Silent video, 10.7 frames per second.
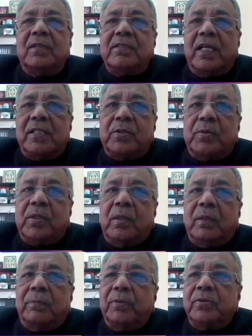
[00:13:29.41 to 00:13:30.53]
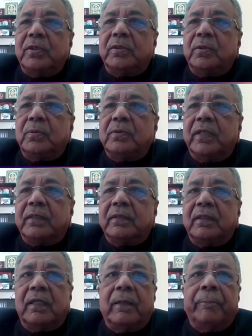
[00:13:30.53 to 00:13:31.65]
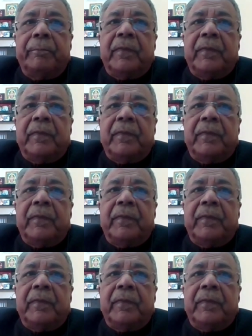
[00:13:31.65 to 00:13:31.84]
statute law, procedure rules, etc.